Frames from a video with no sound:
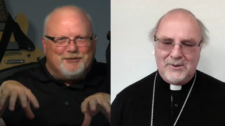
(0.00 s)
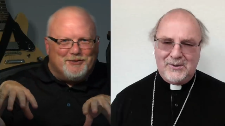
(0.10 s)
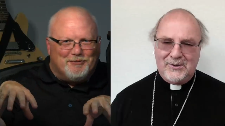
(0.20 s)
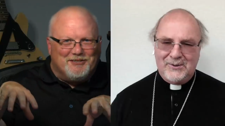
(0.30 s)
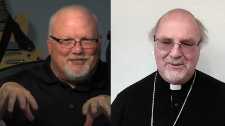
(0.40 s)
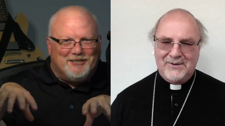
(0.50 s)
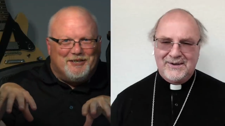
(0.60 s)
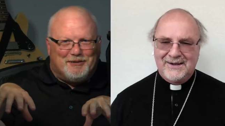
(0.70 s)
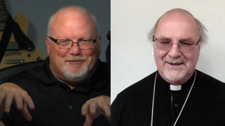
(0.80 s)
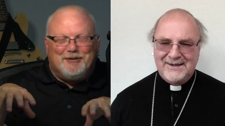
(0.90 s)
Speaker 1: person
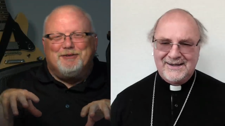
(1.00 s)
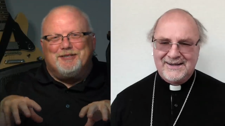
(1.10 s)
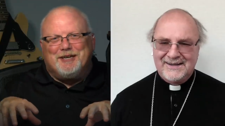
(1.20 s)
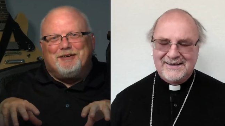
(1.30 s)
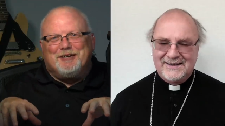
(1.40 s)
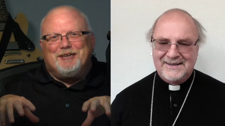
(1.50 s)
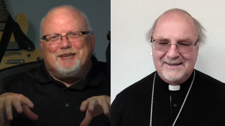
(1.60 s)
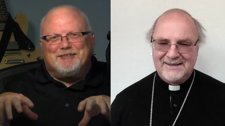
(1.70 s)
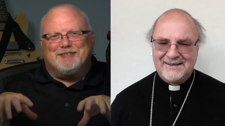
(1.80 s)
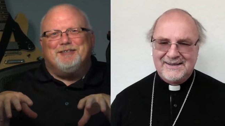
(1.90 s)
wasn't in them, but you could tell
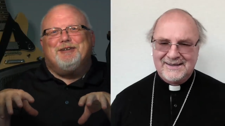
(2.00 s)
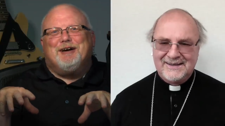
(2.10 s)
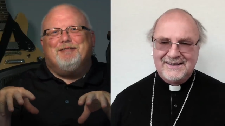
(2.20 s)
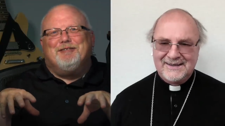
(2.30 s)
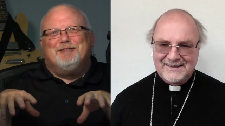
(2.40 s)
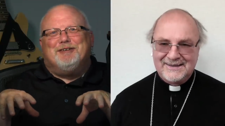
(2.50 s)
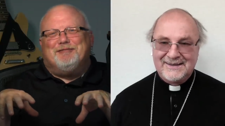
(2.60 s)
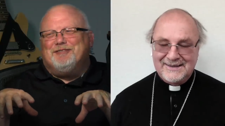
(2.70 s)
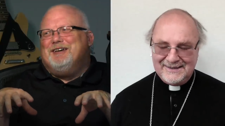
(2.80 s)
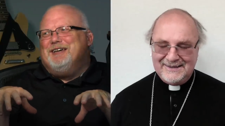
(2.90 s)
he had slid off the
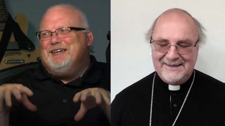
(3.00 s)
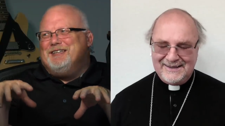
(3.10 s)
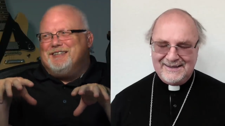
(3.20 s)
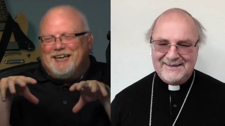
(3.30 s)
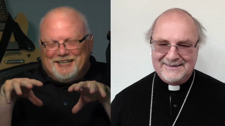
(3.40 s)
roof and